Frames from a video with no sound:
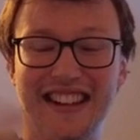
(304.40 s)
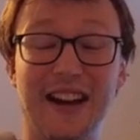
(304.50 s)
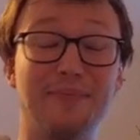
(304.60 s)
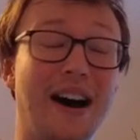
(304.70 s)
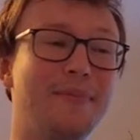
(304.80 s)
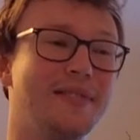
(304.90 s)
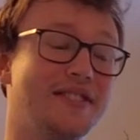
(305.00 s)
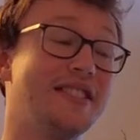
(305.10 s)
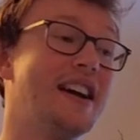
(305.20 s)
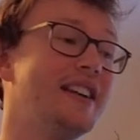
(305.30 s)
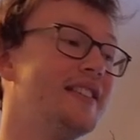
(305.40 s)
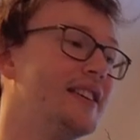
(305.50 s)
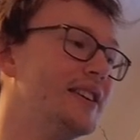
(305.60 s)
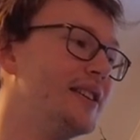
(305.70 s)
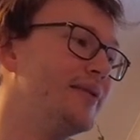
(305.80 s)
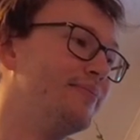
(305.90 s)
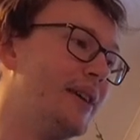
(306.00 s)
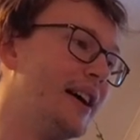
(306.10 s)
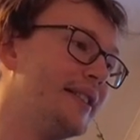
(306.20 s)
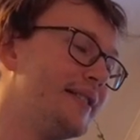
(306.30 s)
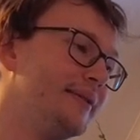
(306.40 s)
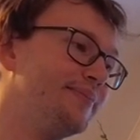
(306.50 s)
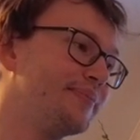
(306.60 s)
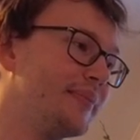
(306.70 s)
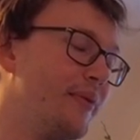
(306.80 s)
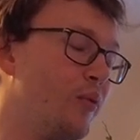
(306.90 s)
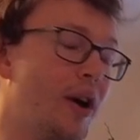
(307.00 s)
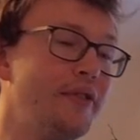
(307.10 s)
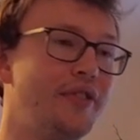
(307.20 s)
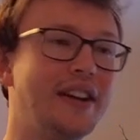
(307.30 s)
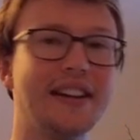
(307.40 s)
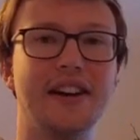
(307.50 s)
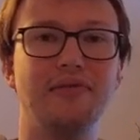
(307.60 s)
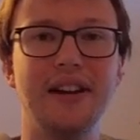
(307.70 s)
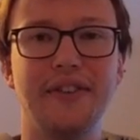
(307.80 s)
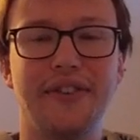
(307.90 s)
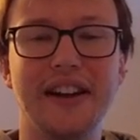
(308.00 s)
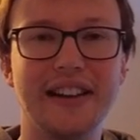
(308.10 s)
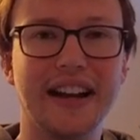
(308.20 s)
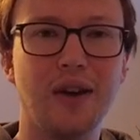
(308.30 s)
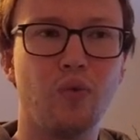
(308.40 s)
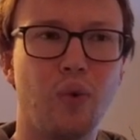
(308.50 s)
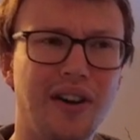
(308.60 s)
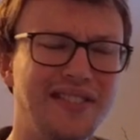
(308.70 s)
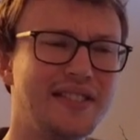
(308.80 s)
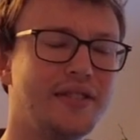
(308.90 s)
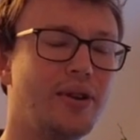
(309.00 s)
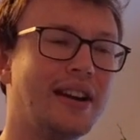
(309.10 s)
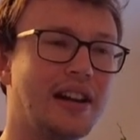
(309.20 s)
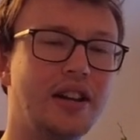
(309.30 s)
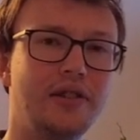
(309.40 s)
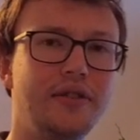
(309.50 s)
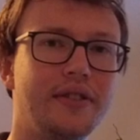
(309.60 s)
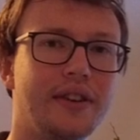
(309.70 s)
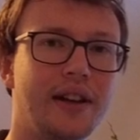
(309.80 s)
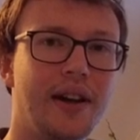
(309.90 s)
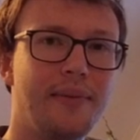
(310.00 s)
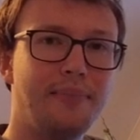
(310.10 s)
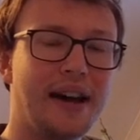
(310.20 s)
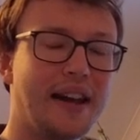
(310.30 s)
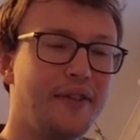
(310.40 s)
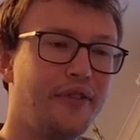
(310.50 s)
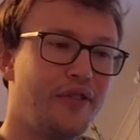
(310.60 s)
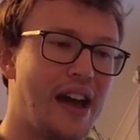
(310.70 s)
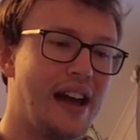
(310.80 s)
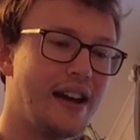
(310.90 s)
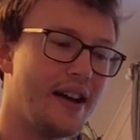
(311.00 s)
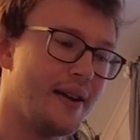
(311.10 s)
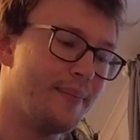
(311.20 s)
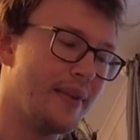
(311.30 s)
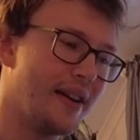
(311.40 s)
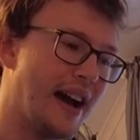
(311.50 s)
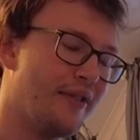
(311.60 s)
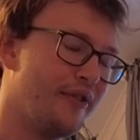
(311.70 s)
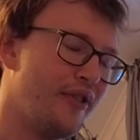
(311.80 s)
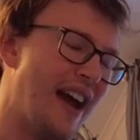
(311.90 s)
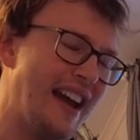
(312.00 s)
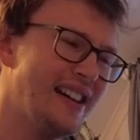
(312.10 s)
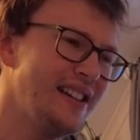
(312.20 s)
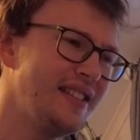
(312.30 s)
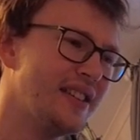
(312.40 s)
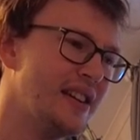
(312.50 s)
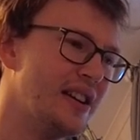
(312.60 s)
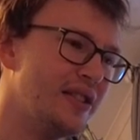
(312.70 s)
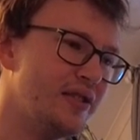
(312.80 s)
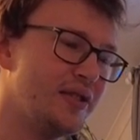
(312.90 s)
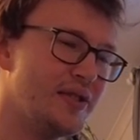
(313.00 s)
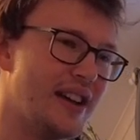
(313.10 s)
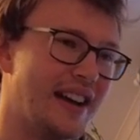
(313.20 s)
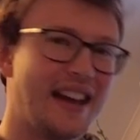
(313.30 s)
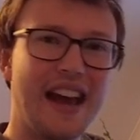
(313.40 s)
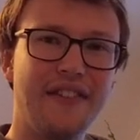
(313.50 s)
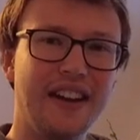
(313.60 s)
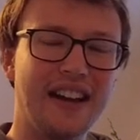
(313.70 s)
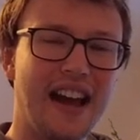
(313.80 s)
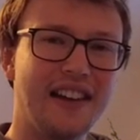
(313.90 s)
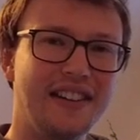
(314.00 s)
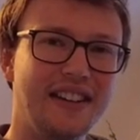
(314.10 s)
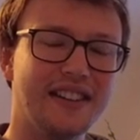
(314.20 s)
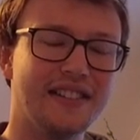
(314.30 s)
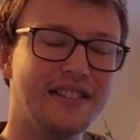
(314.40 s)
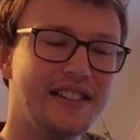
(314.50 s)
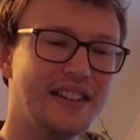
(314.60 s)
not published yet. But one thing that I really felt like I wanted to include, but I failed due to not having any